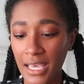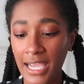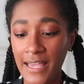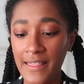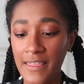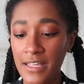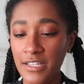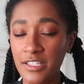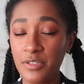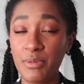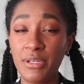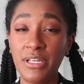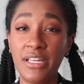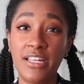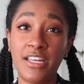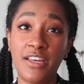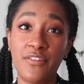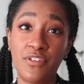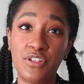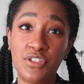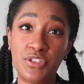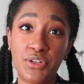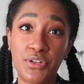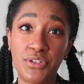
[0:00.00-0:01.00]
And then speaking
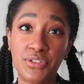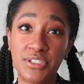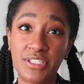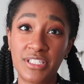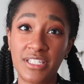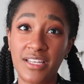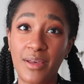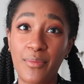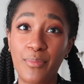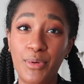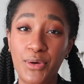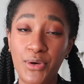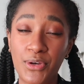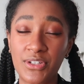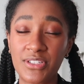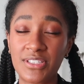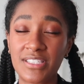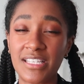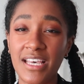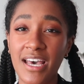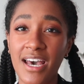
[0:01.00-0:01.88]
of adult books,